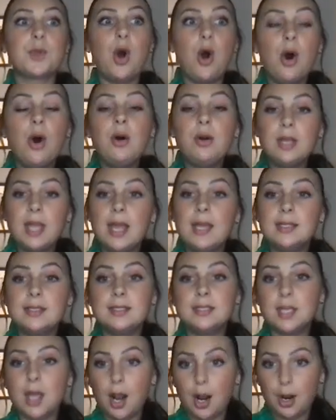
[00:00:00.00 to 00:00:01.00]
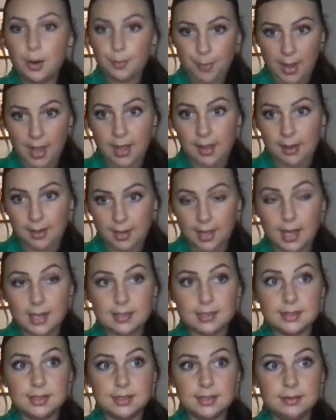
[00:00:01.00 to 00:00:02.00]
All guests are paying
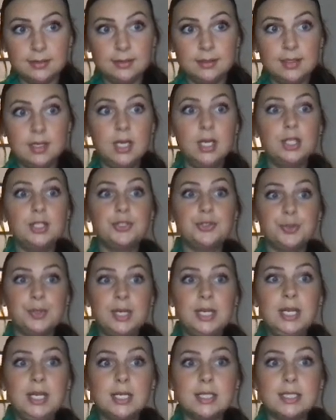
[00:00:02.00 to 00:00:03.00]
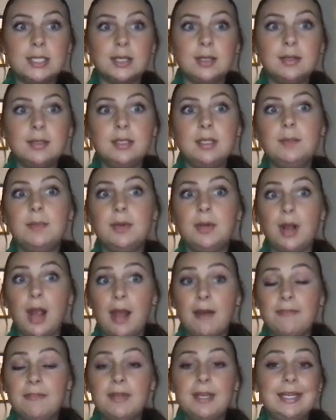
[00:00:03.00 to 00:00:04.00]
guests. Treating a certain
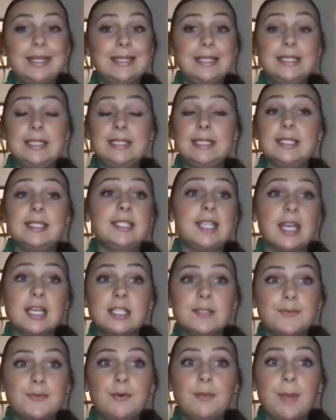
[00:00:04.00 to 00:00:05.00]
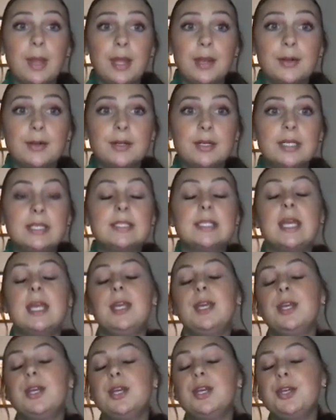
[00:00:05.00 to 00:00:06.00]
demographic in a distasteful manner is
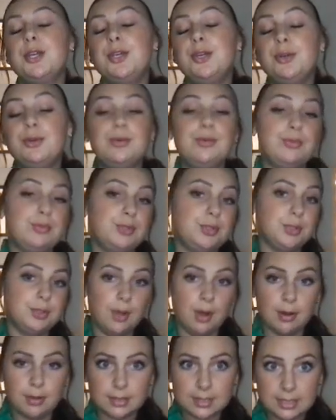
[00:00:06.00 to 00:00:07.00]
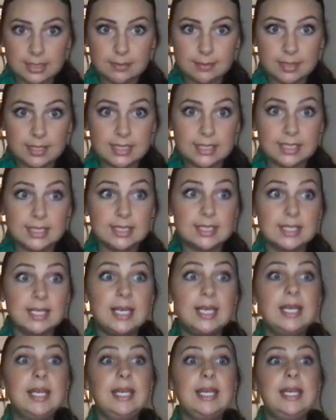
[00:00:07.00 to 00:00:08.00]
a huge loss in business,
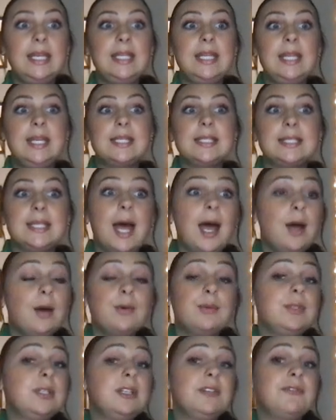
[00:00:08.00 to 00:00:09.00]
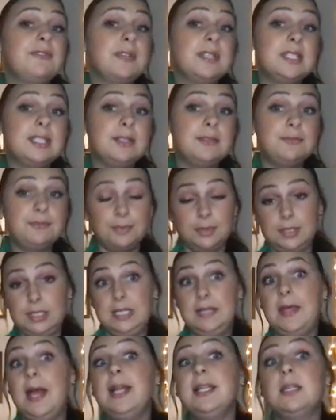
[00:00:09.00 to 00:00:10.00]
and that is not only offensive
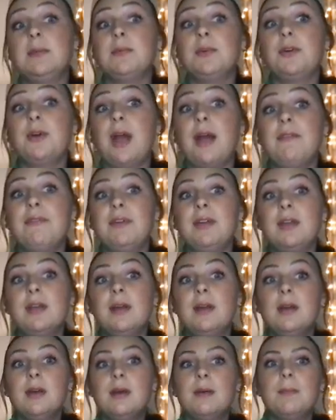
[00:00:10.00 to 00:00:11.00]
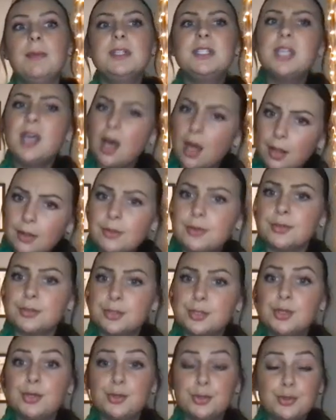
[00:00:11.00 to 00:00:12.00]
to that demographic, but to
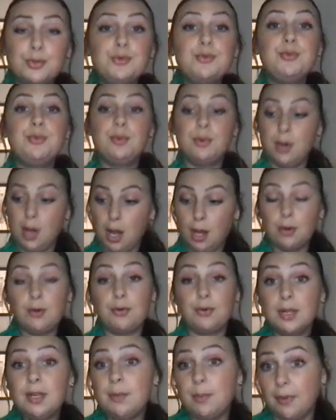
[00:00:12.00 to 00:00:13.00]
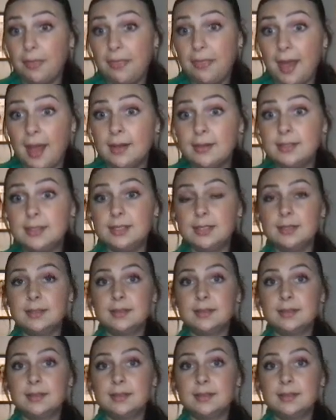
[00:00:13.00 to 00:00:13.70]
others who agree with that.